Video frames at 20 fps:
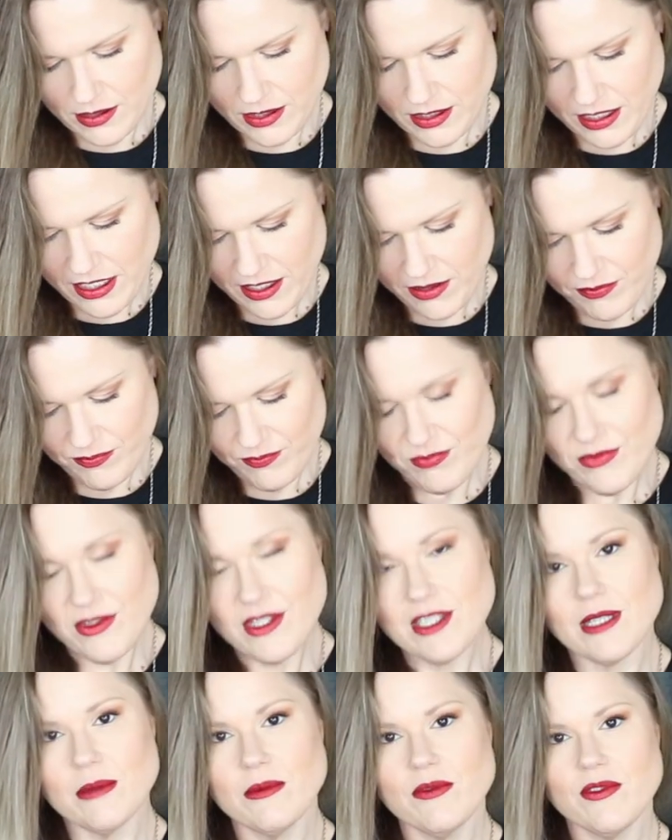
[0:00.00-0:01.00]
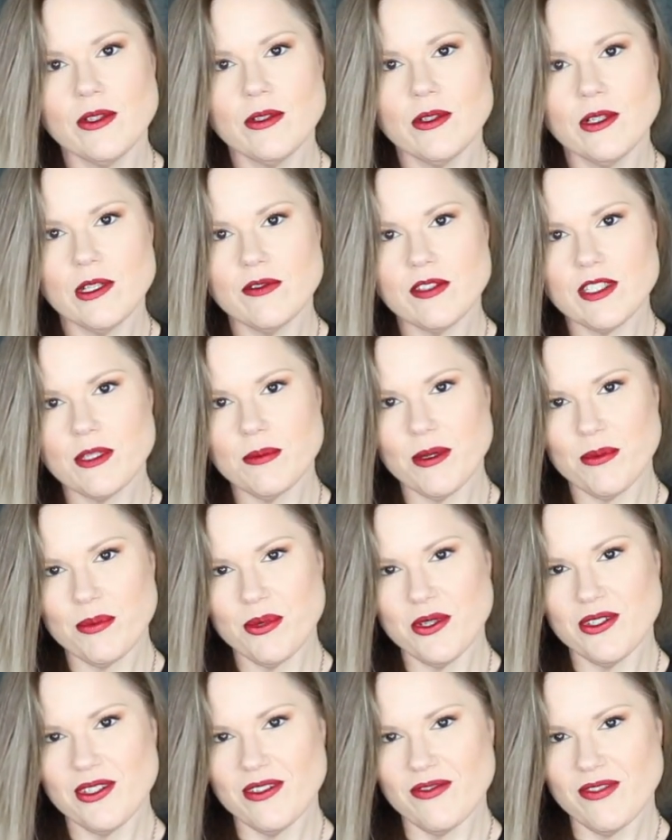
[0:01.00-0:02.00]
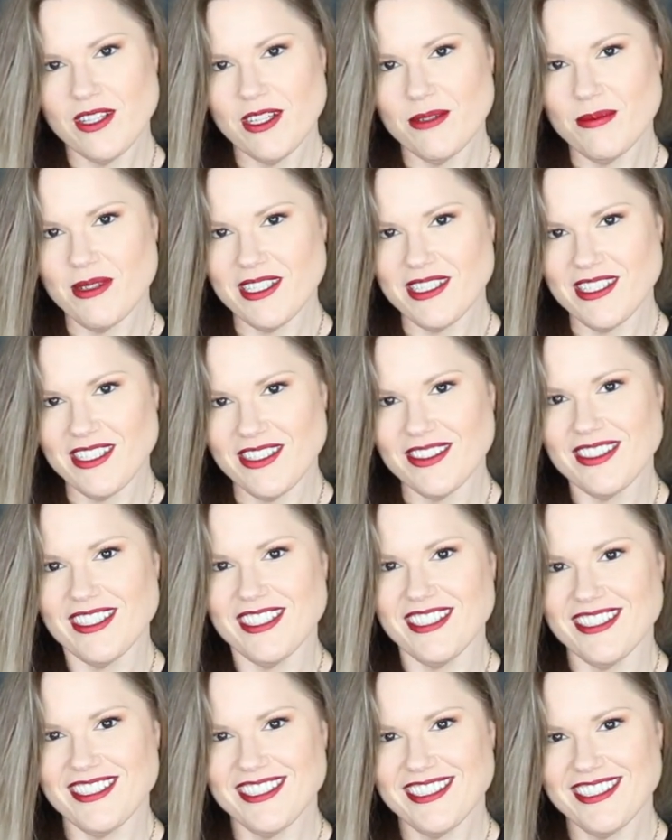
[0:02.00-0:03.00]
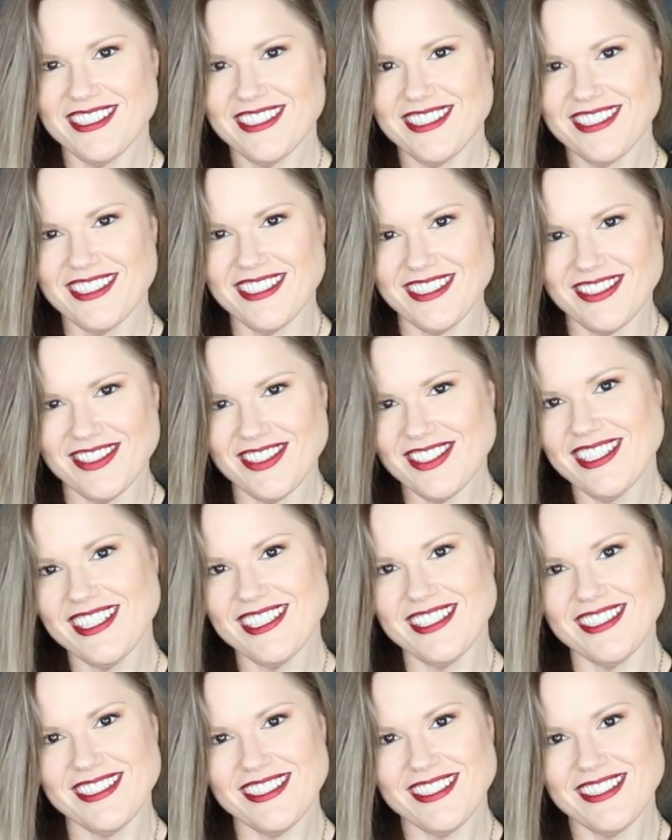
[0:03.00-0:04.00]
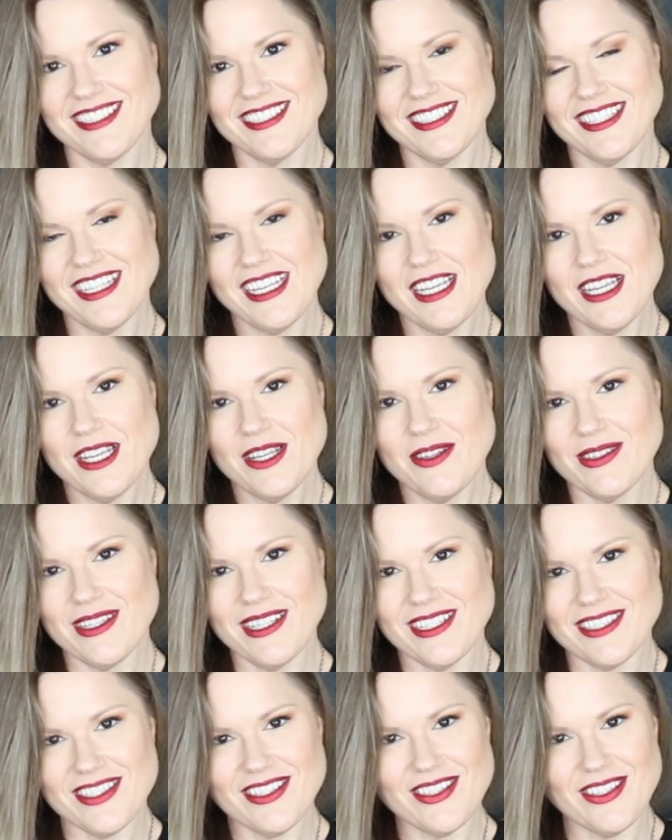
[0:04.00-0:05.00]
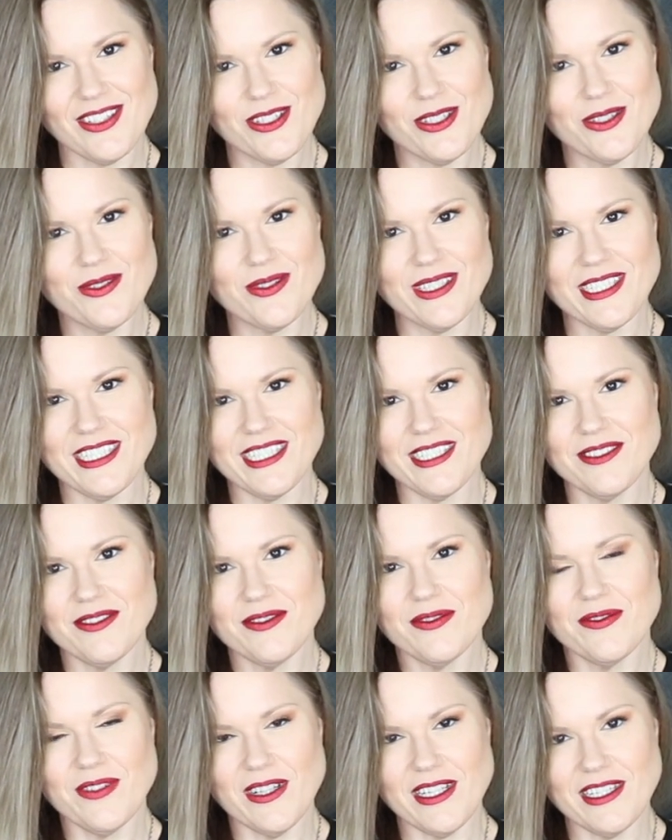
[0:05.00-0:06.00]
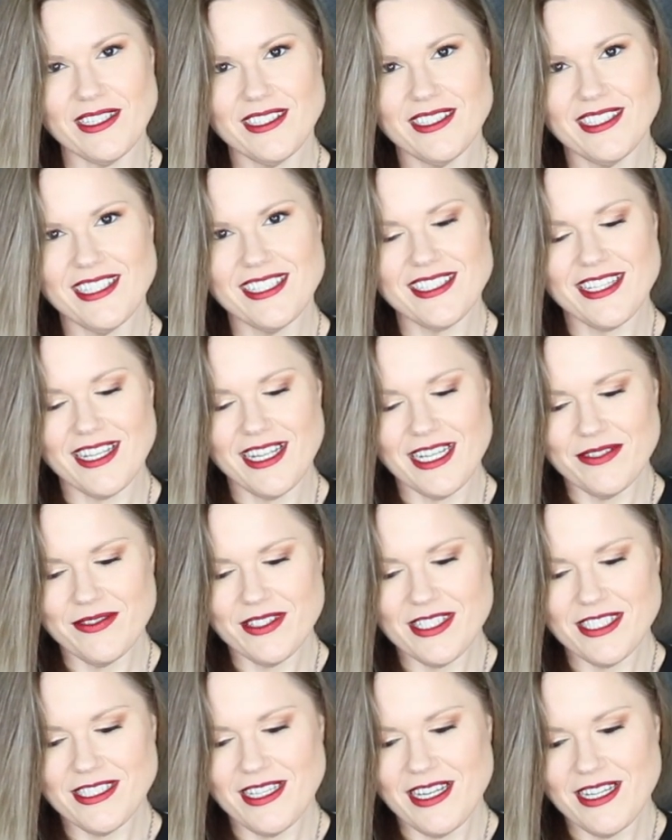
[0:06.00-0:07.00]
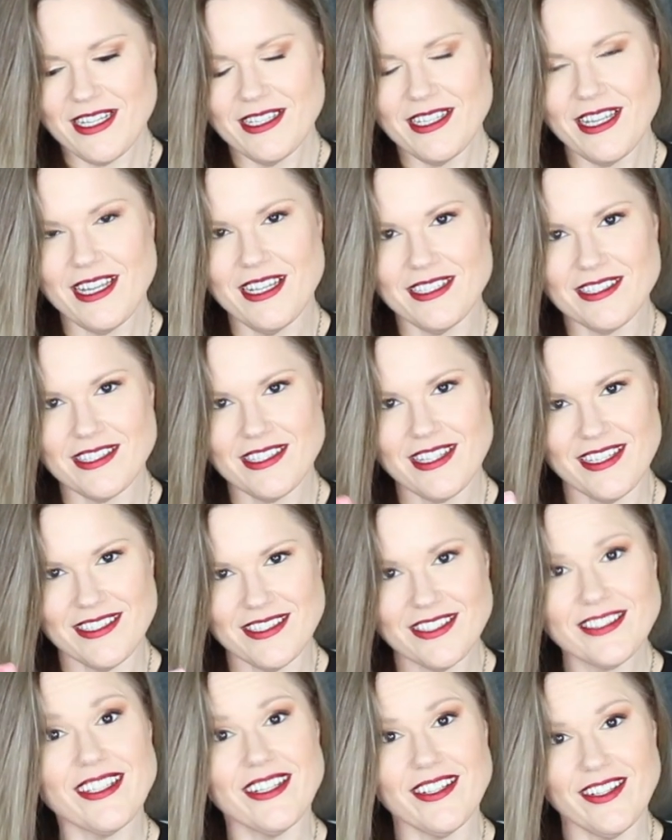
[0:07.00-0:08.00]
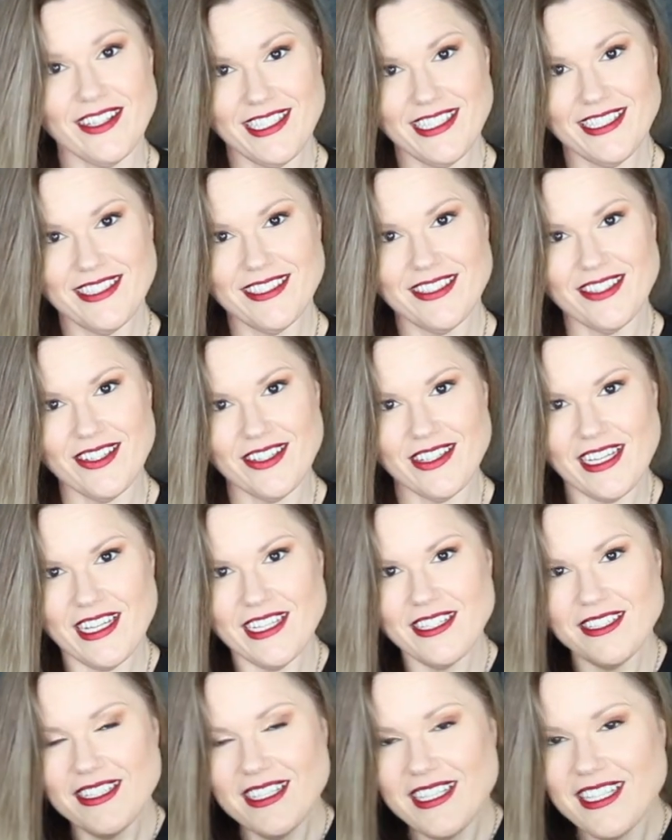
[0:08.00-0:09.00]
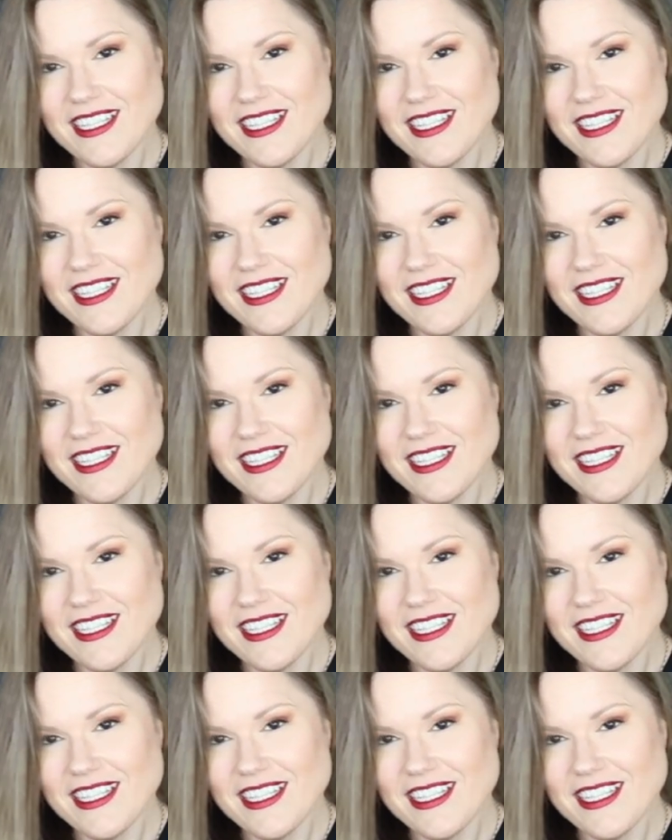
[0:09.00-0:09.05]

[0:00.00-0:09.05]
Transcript: Okay, some of you are nervous about putting your fire back out there. I understand. We got to start over again. Fuck. It's kind of exciting and it's kind of scary. All right.